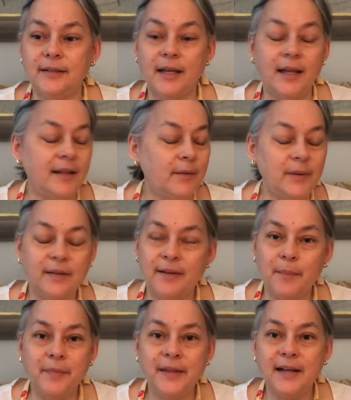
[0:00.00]
And then when
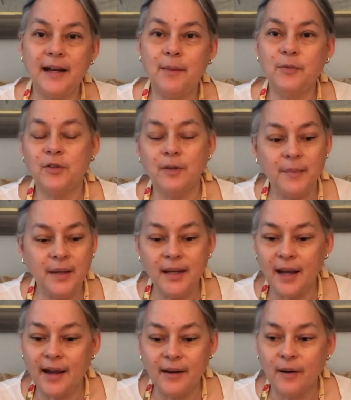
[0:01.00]
something comes to me,
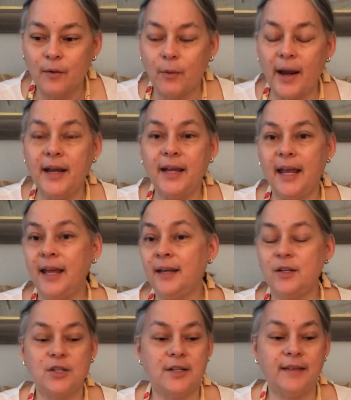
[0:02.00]
I write again,
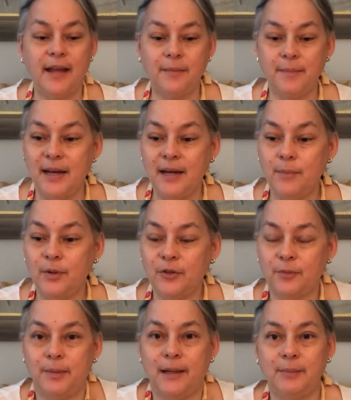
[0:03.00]
and she's had many
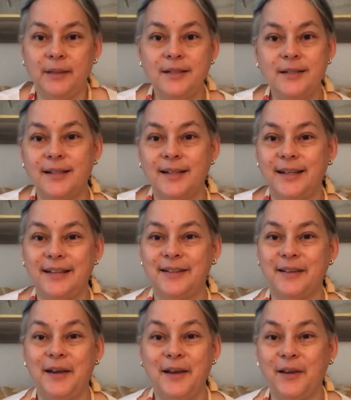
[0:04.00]
books published and is,
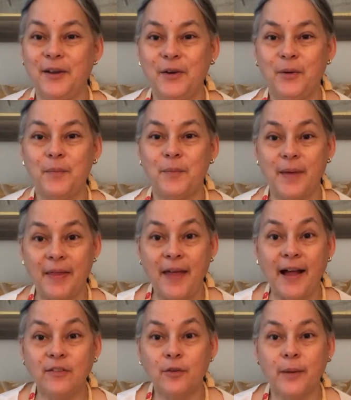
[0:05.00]
you know, and
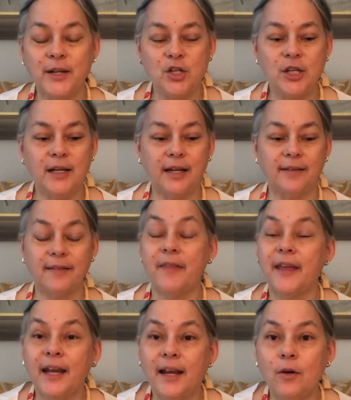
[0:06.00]
that's the way she does. And
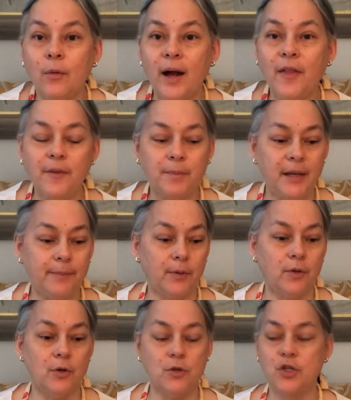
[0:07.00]
then I know other
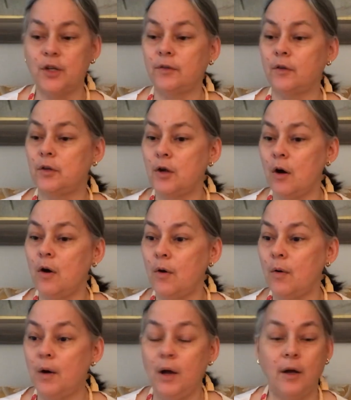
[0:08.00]
people who just
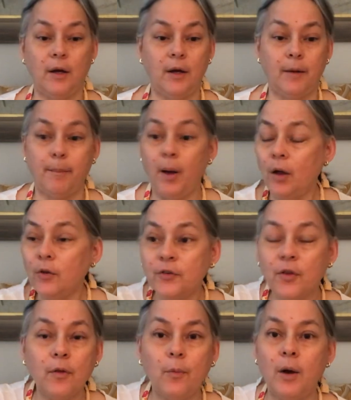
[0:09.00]
go balls
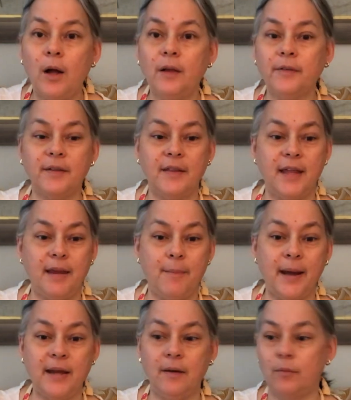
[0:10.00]
to the walls and they
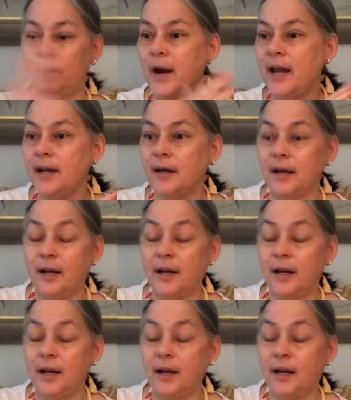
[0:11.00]
might write.